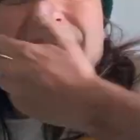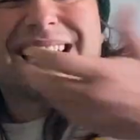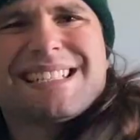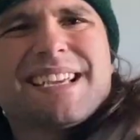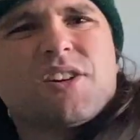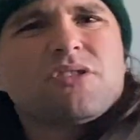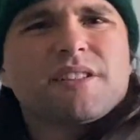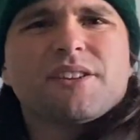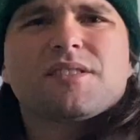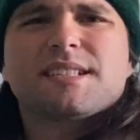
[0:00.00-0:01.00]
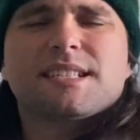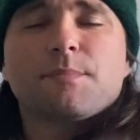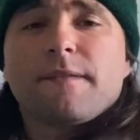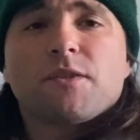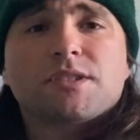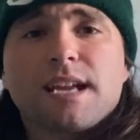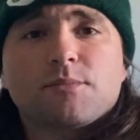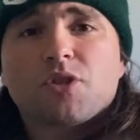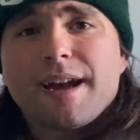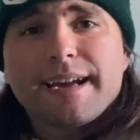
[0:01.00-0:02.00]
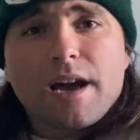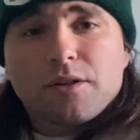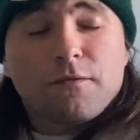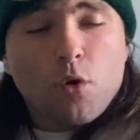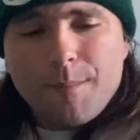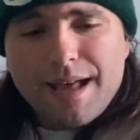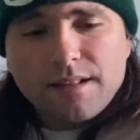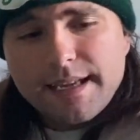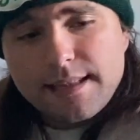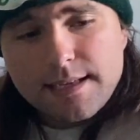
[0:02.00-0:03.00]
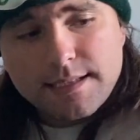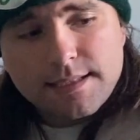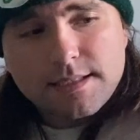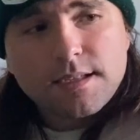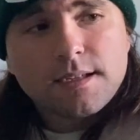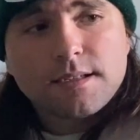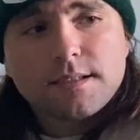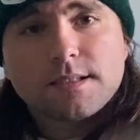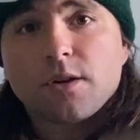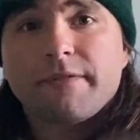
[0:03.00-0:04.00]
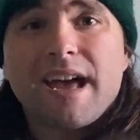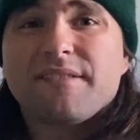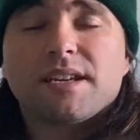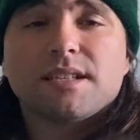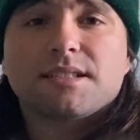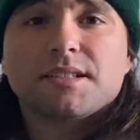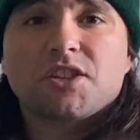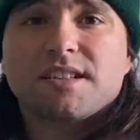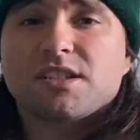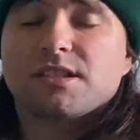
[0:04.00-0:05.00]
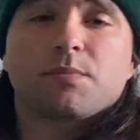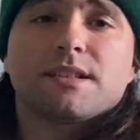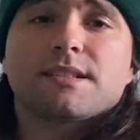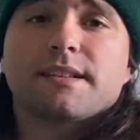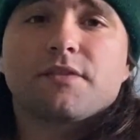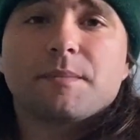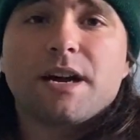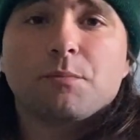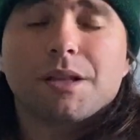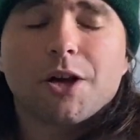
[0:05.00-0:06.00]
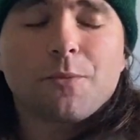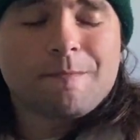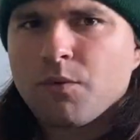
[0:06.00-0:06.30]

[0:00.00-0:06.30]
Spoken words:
Like I said earlier, this is my first time trying out a format like this, so if you have any suggestions, please leave them down below.